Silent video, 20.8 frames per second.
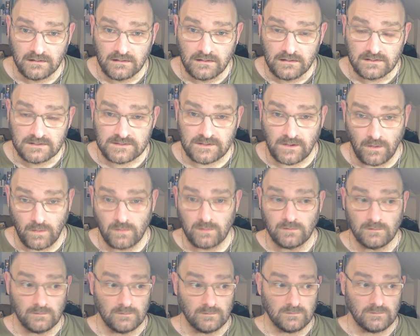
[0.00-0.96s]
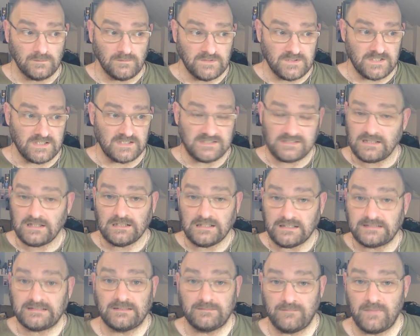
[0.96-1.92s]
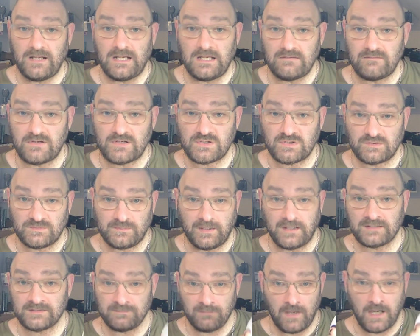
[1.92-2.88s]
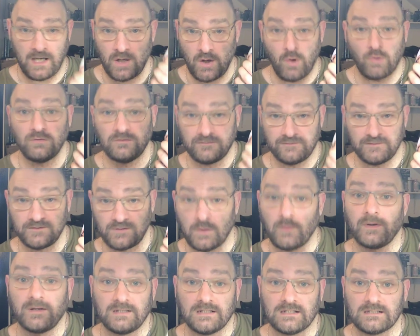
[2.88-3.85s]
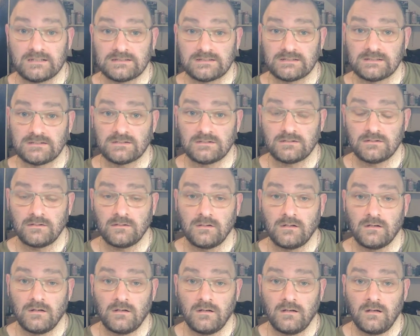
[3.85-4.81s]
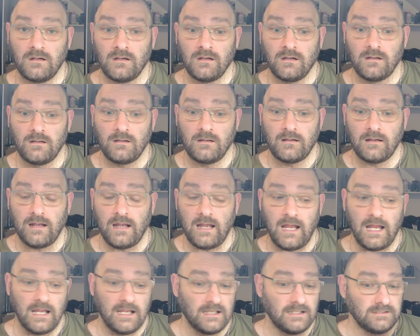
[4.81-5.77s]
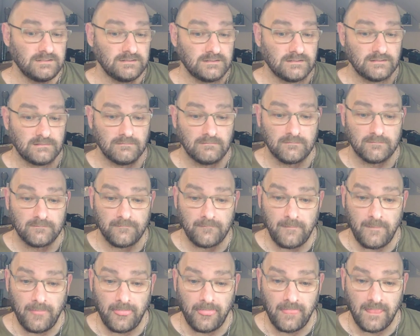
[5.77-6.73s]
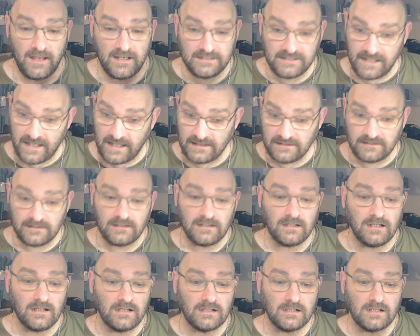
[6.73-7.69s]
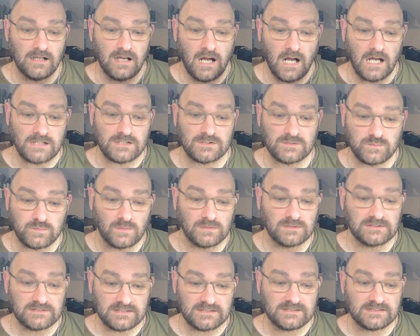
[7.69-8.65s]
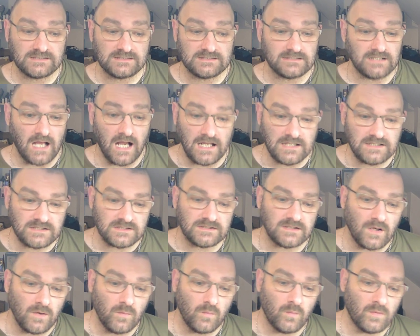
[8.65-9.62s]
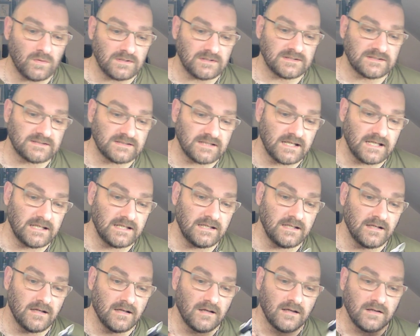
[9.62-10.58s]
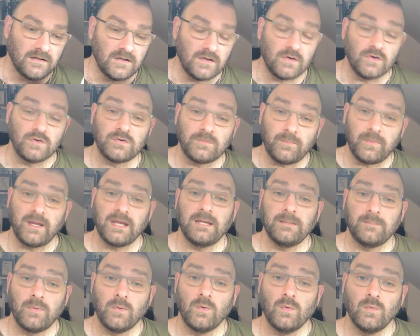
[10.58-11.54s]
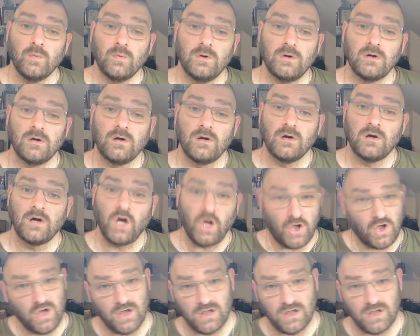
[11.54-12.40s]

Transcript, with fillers: So she still is in many retrospects my goal for doing this. And again, I just want to. I just don't want to see good people hurt